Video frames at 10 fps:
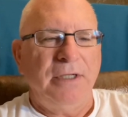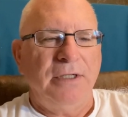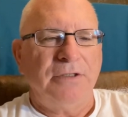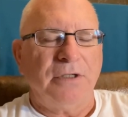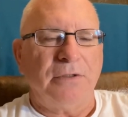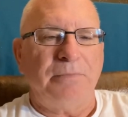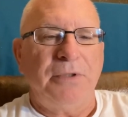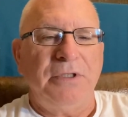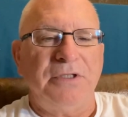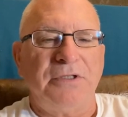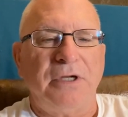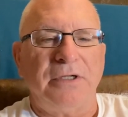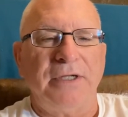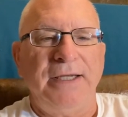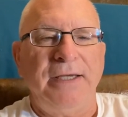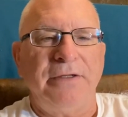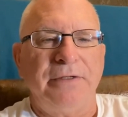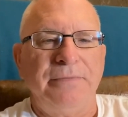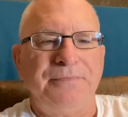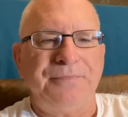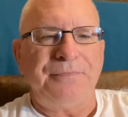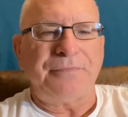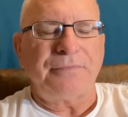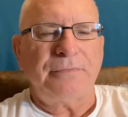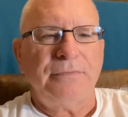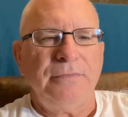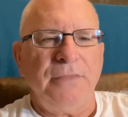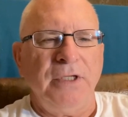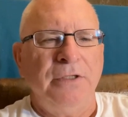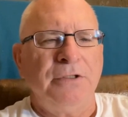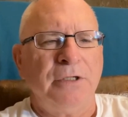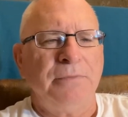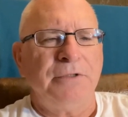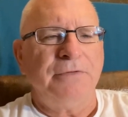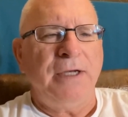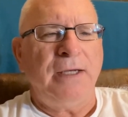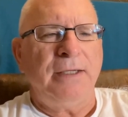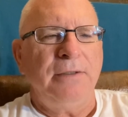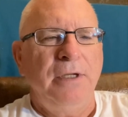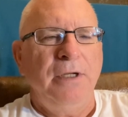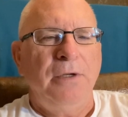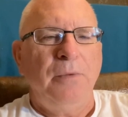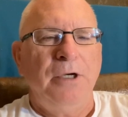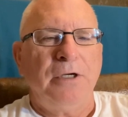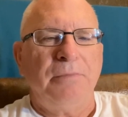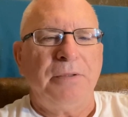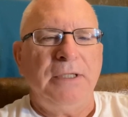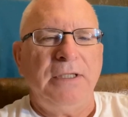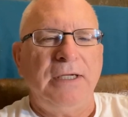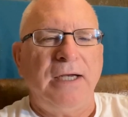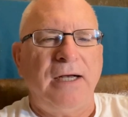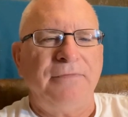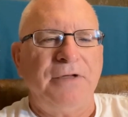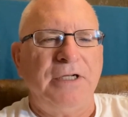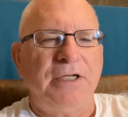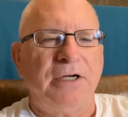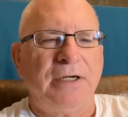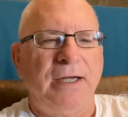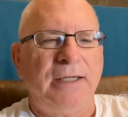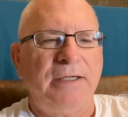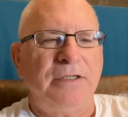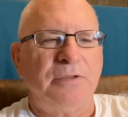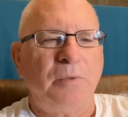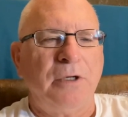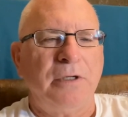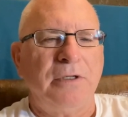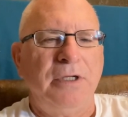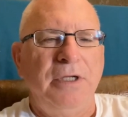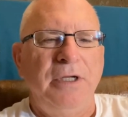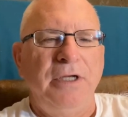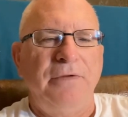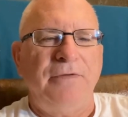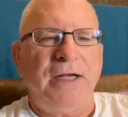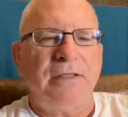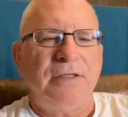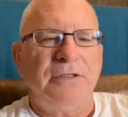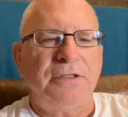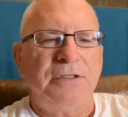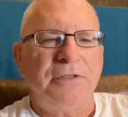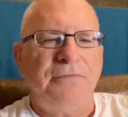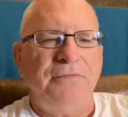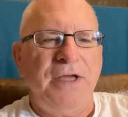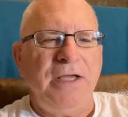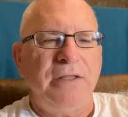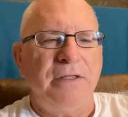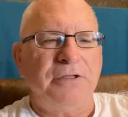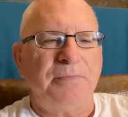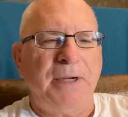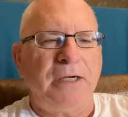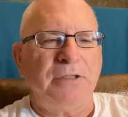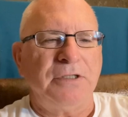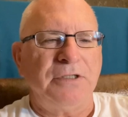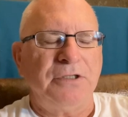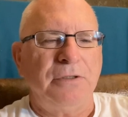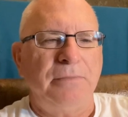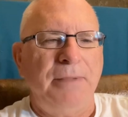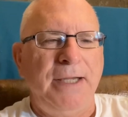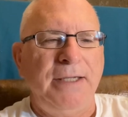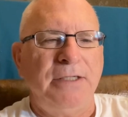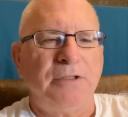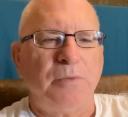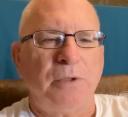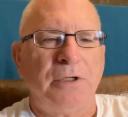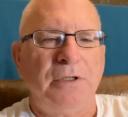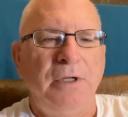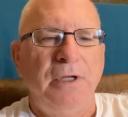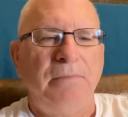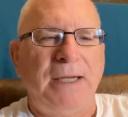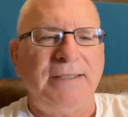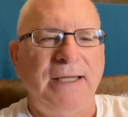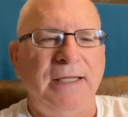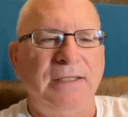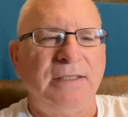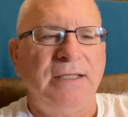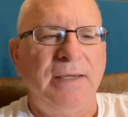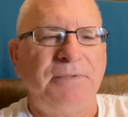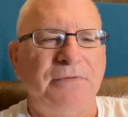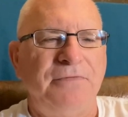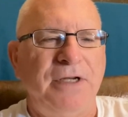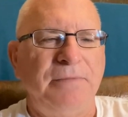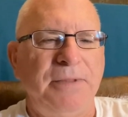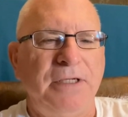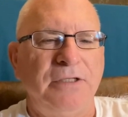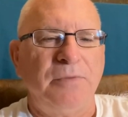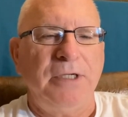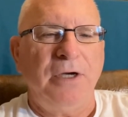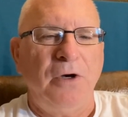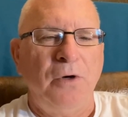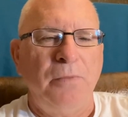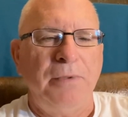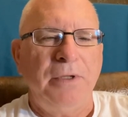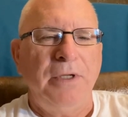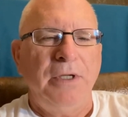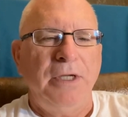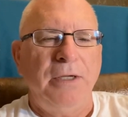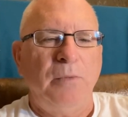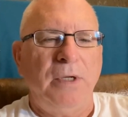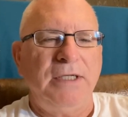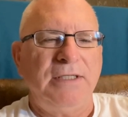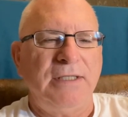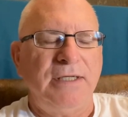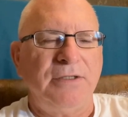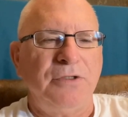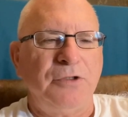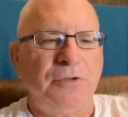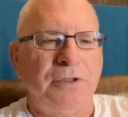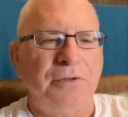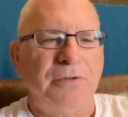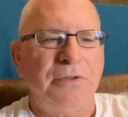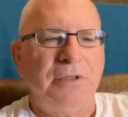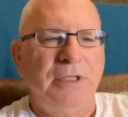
So, to put this all together in terms of God, we are completely confident in our God and His Word. In fact, this faith inspires us to obey His Word by taking steps of faith because we hope in what he says is truth.